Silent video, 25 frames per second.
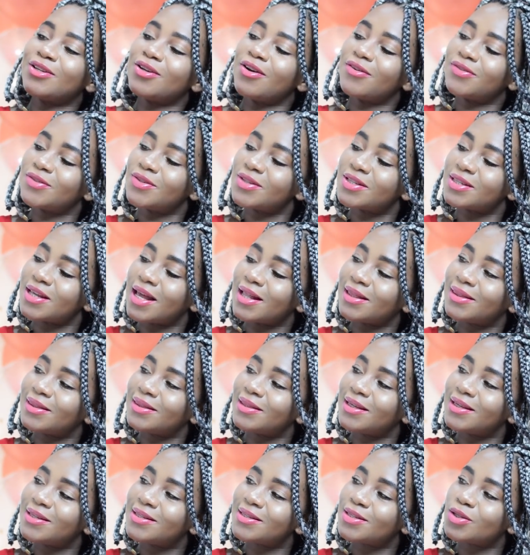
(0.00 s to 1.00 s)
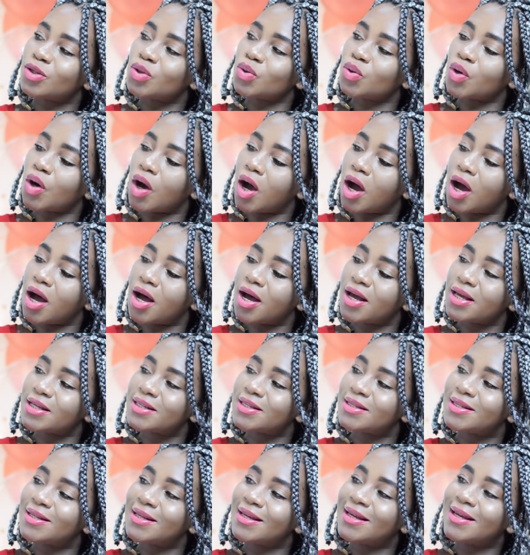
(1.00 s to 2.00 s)
enough to send this to
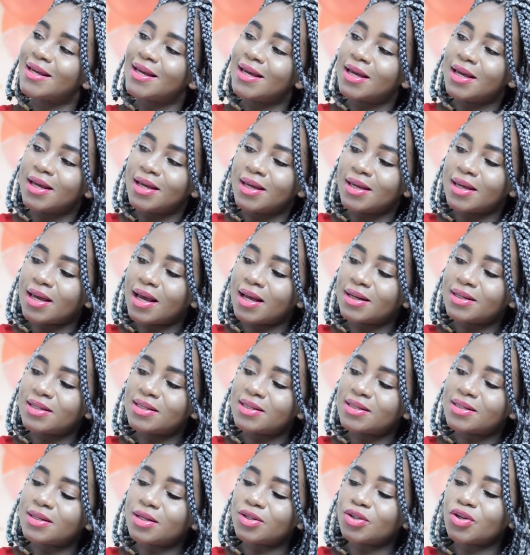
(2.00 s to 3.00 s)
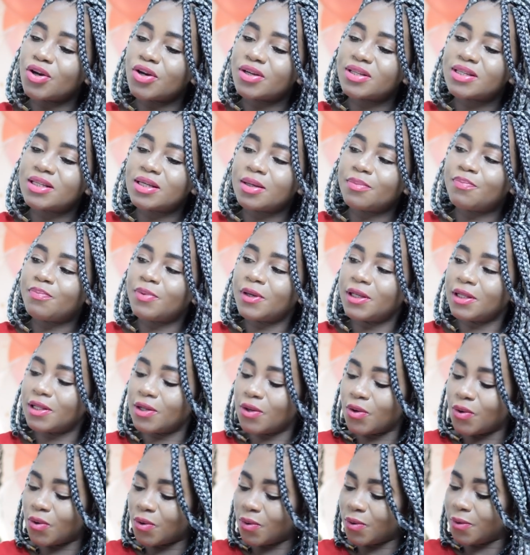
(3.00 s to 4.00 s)
us. Yeah, this is a nursing
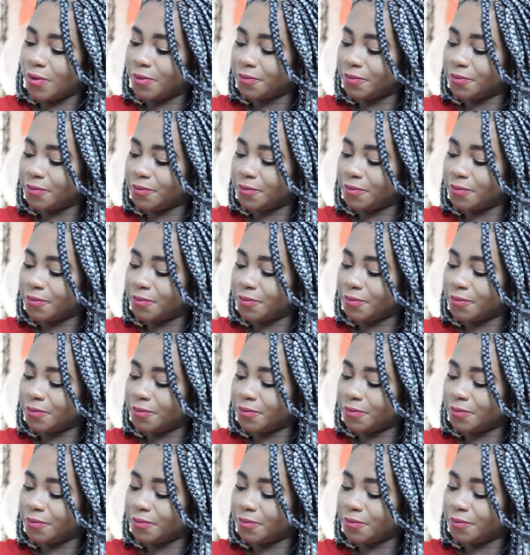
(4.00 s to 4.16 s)
pillow.